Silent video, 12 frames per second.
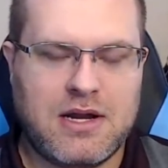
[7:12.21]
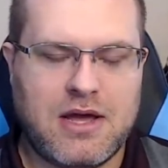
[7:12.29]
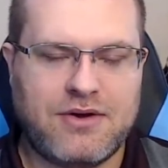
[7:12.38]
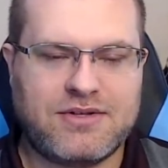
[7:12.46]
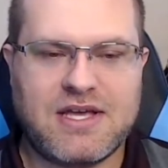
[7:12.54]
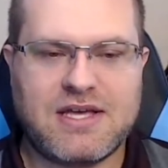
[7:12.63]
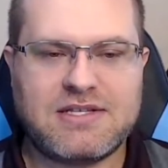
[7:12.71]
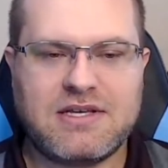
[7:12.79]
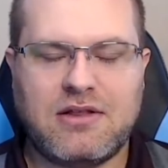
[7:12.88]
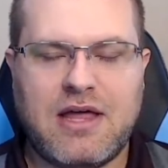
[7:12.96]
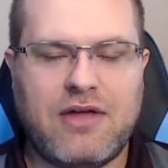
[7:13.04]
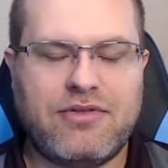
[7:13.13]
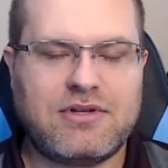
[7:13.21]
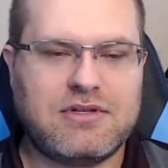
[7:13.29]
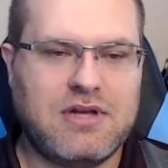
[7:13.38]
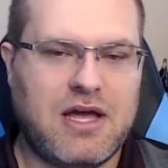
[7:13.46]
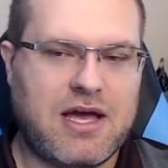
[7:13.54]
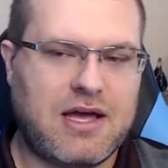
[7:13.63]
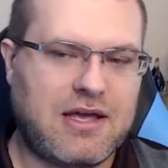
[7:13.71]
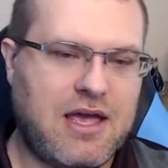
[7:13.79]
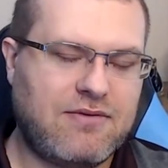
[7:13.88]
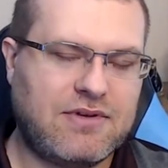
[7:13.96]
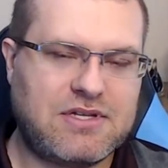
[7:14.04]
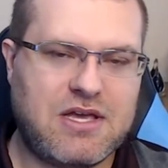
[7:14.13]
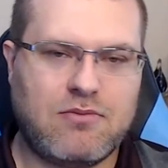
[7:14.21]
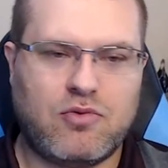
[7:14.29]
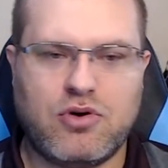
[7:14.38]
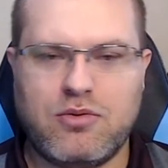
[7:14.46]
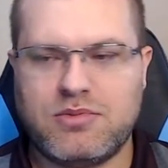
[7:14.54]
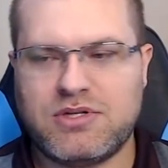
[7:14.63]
Now, he says he gave the team room